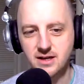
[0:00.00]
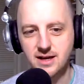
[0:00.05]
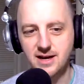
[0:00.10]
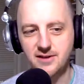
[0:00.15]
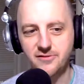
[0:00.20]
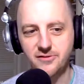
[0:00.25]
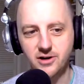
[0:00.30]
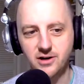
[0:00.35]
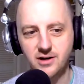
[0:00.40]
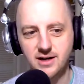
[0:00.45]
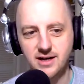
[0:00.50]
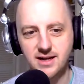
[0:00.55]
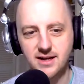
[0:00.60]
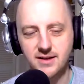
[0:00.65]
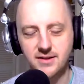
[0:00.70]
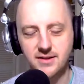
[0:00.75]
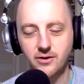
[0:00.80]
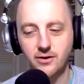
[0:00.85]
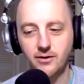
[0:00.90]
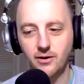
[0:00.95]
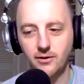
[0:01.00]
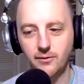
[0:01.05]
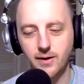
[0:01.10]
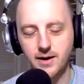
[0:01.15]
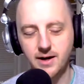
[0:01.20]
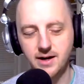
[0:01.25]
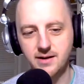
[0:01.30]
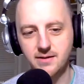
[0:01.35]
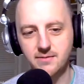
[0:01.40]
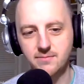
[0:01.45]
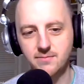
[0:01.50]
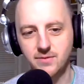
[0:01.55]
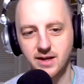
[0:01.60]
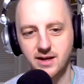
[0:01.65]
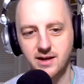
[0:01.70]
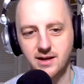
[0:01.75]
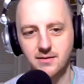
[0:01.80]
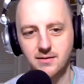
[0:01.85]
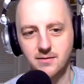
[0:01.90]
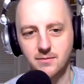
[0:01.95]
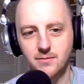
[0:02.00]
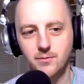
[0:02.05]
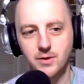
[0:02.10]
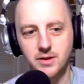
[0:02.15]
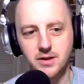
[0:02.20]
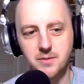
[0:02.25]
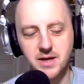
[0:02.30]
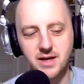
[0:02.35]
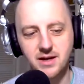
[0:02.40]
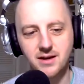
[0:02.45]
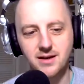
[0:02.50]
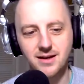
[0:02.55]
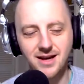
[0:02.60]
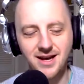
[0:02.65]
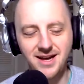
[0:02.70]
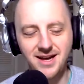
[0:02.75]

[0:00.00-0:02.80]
ever, and they're already like really big